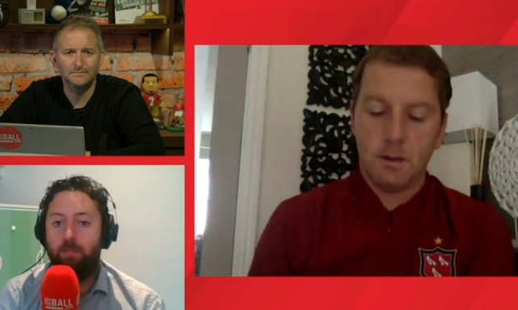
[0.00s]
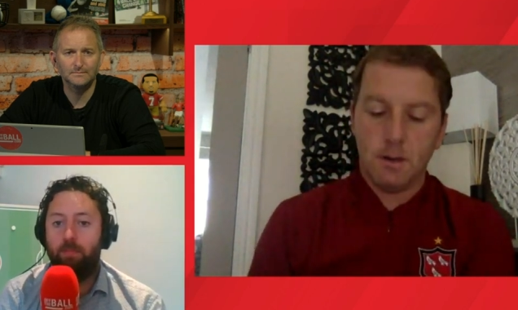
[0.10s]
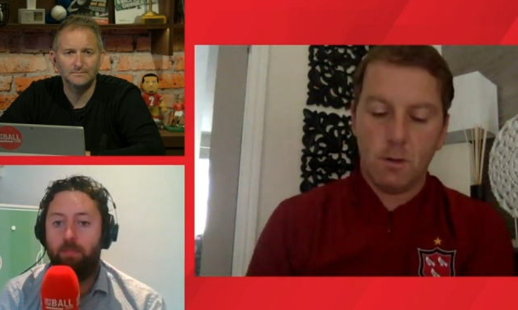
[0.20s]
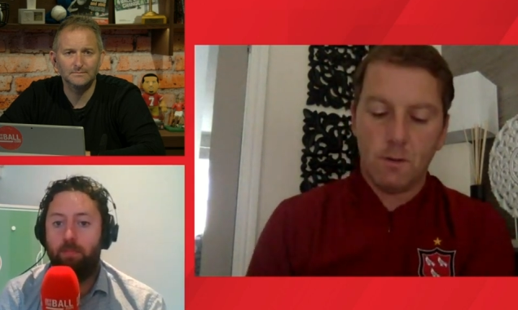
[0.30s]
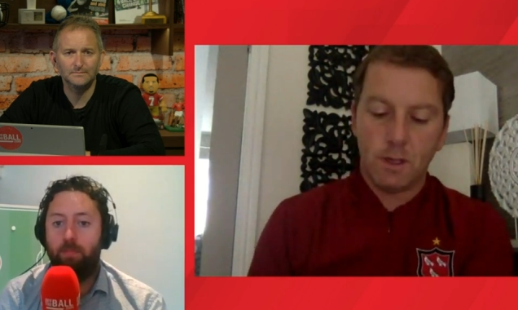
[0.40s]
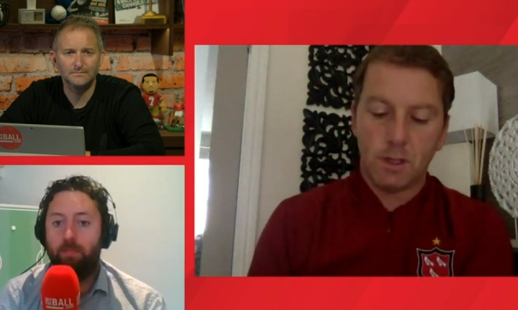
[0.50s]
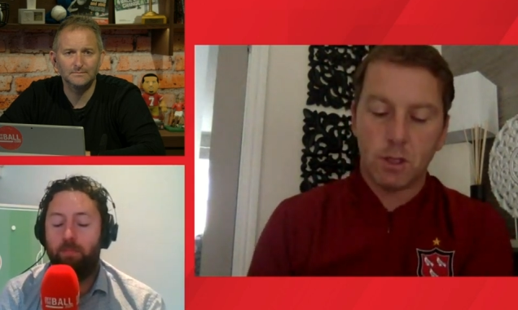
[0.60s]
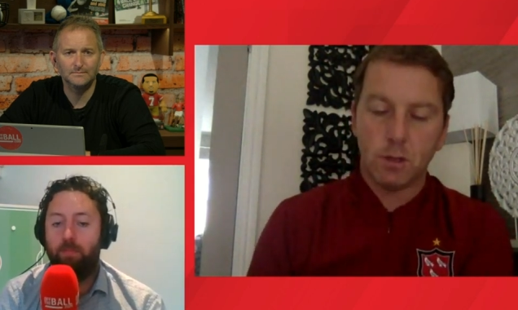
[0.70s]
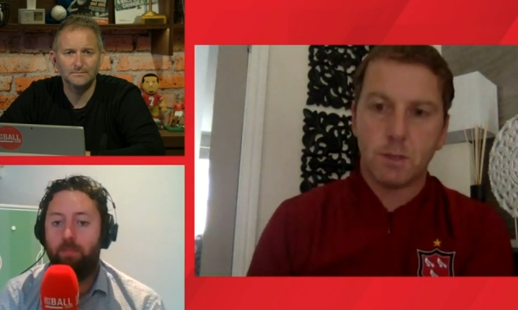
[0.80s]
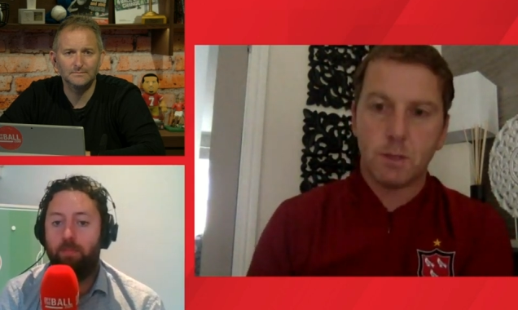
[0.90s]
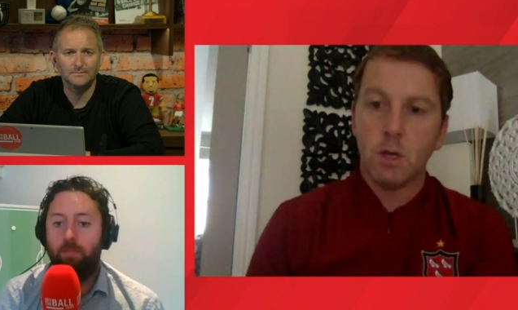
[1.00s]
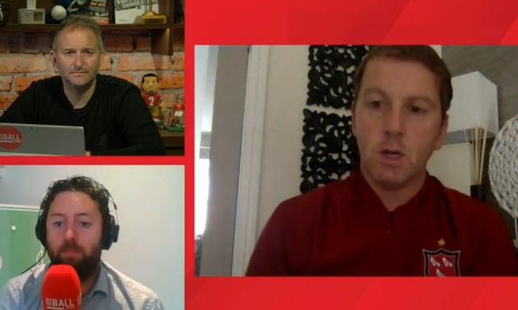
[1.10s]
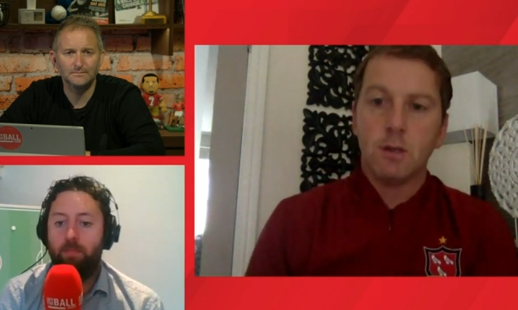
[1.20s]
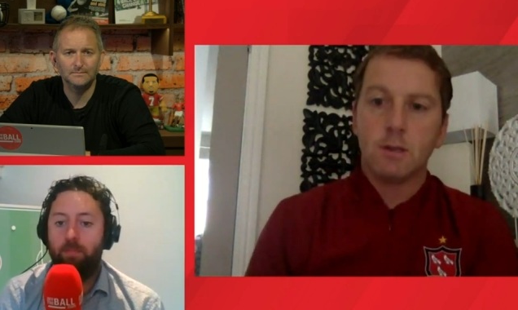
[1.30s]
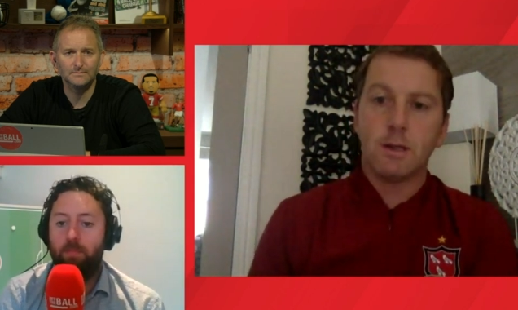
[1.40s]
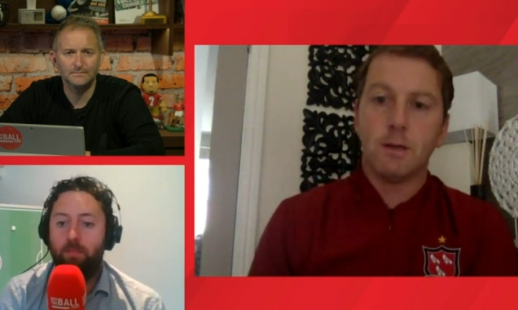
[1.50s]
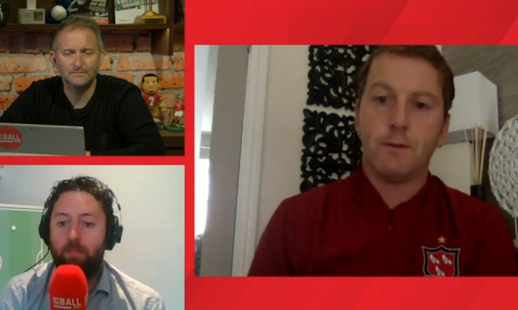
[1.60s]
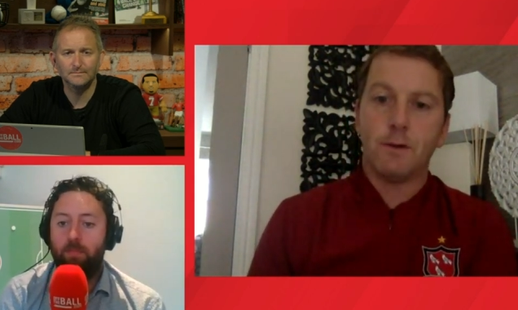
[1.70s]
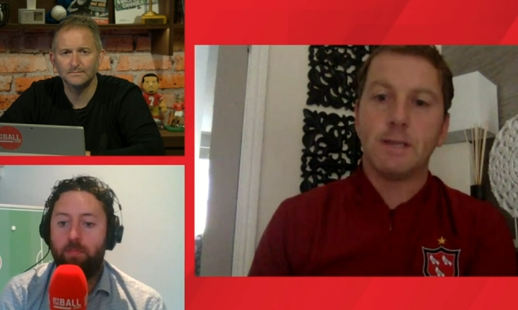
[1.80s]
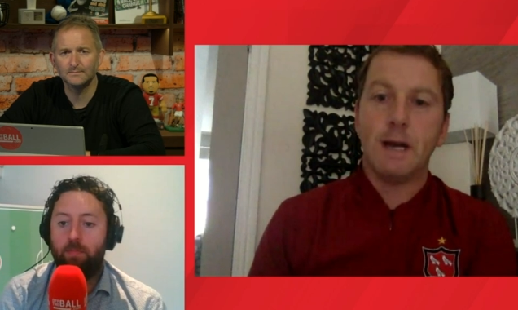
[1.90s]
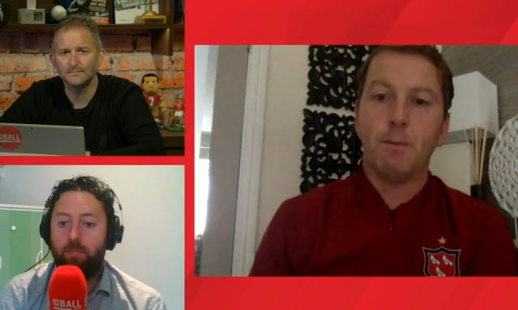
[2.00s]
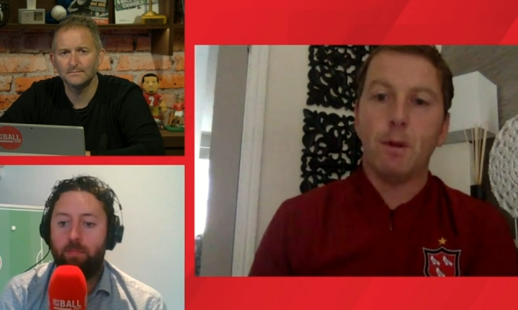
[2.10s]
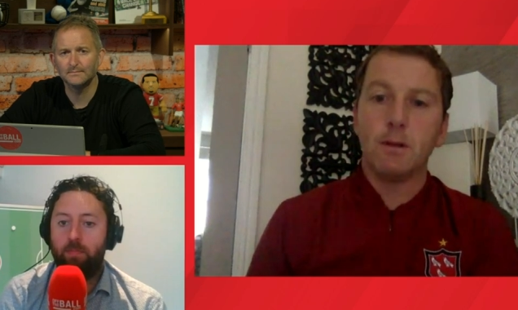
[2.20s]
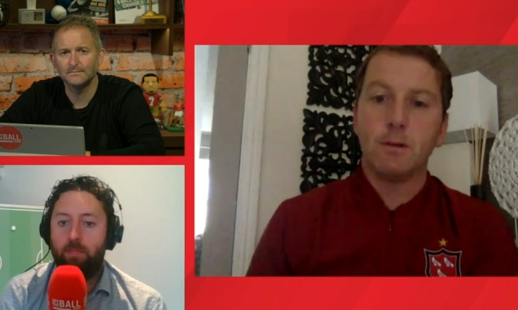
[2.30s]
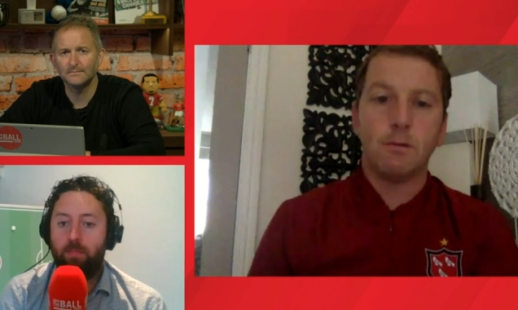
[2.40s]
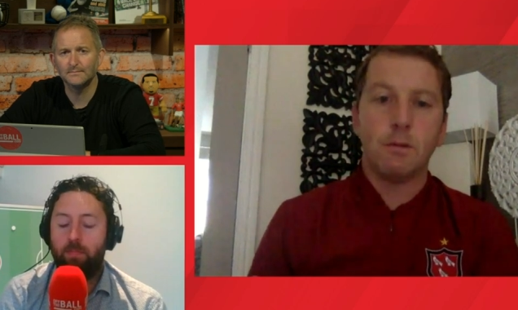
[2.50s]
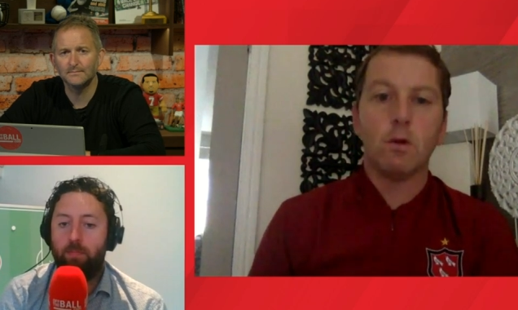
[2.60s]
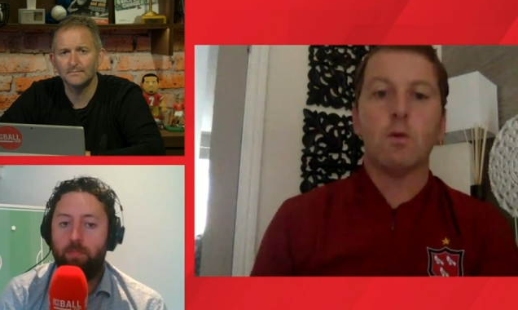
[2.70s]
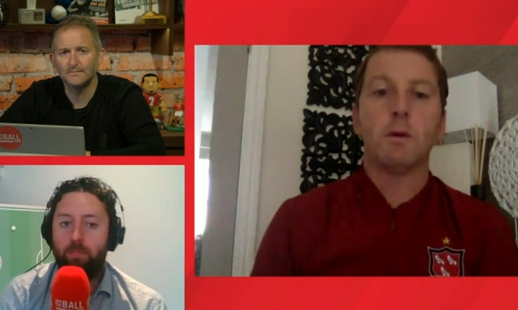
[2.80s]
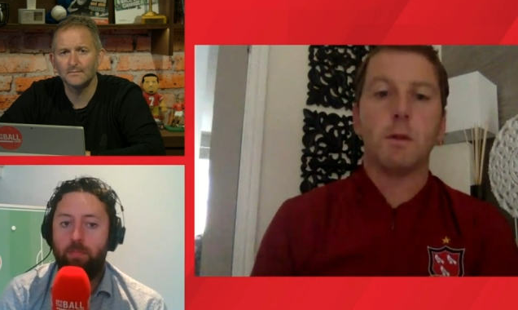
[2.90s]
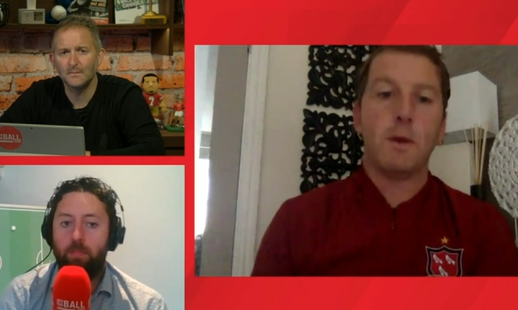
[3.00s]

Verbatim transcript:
Speaker 1: I know we're finishing up. So, so, for example, look what